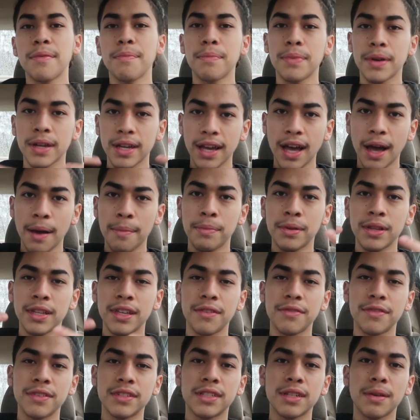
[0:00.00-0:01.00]
But I
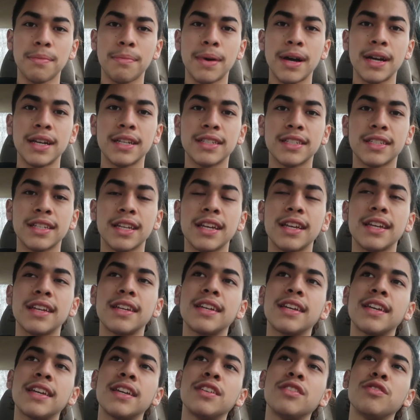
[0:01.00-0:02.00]
believe it's a mindset,
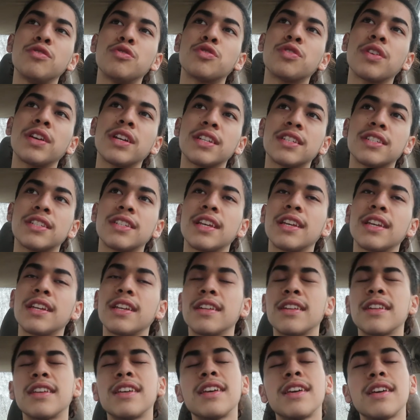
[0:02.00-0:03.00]
and you transcend